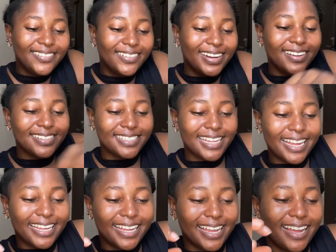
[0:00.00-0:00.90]
what else did
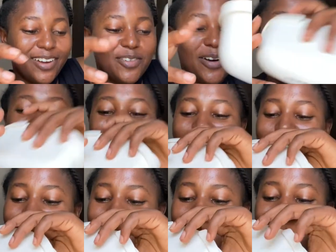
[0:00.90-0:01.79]
i get oh i
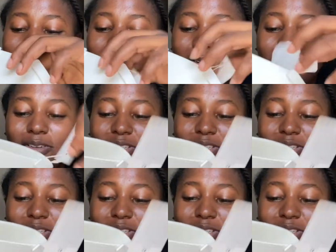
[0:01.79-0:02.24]
got this for